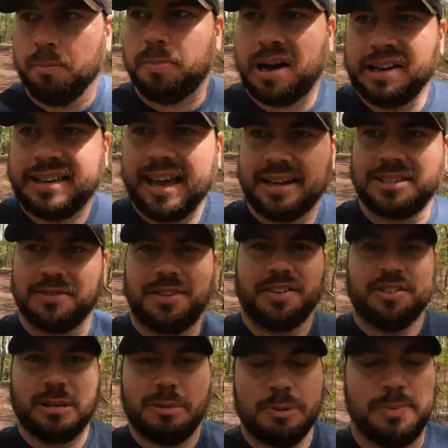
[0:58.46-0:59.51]
Podcasts have
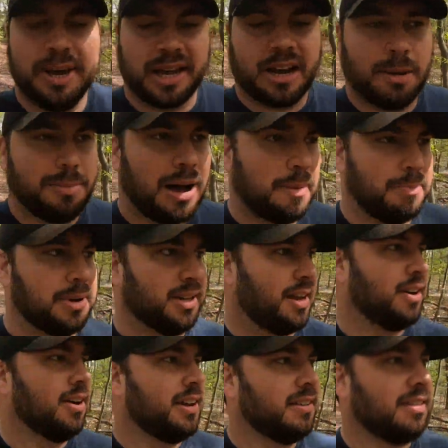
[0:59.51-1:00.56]
definitely been picking up
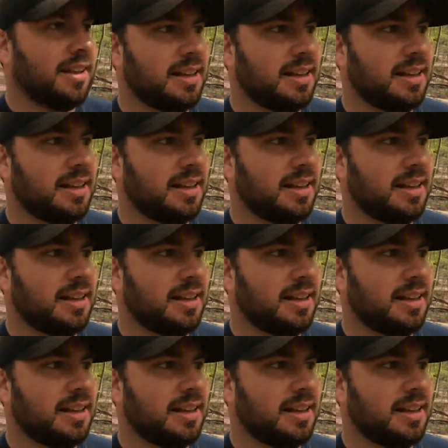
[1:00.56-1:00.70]
popularity in the